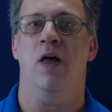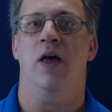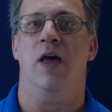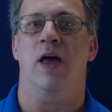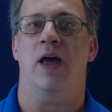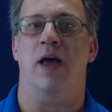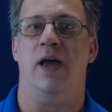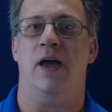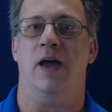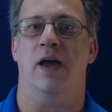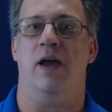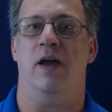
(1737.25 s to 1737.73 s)

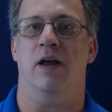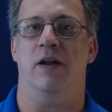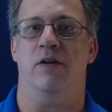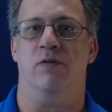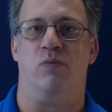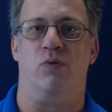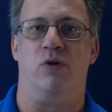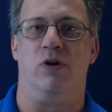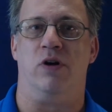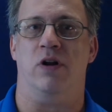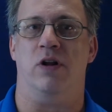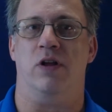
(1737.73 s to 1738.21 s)
And
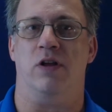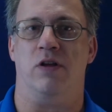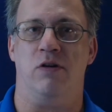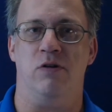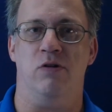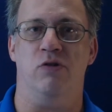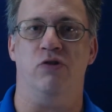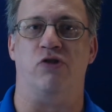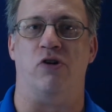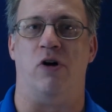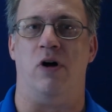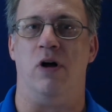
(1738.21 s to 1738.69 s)
we're going to
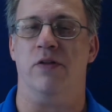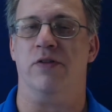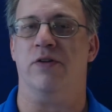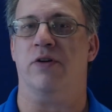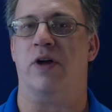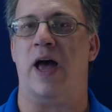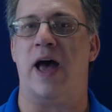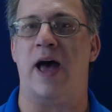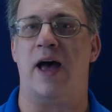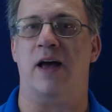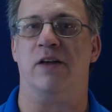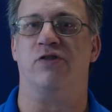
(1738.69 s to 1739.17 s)
use all the
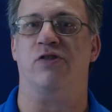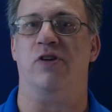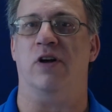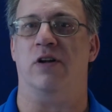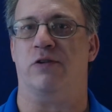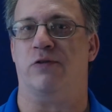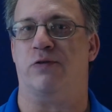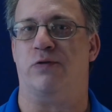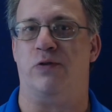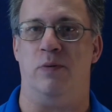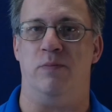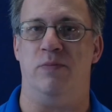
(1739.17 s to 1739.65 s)
assets
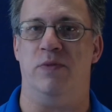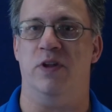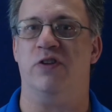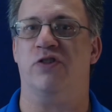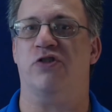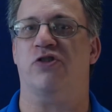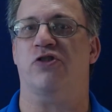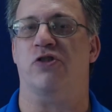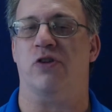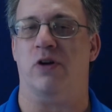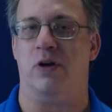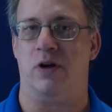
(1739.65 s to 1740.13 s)
from
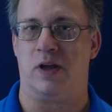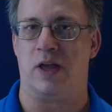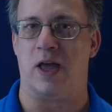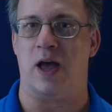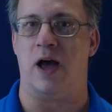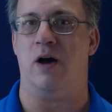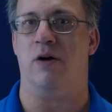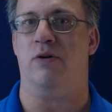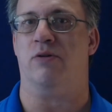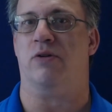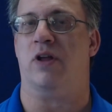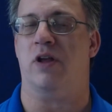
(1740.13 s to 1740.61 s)
this
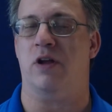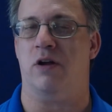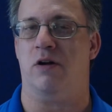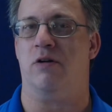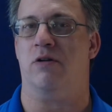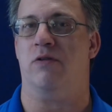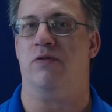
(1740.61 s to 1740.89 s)
account here,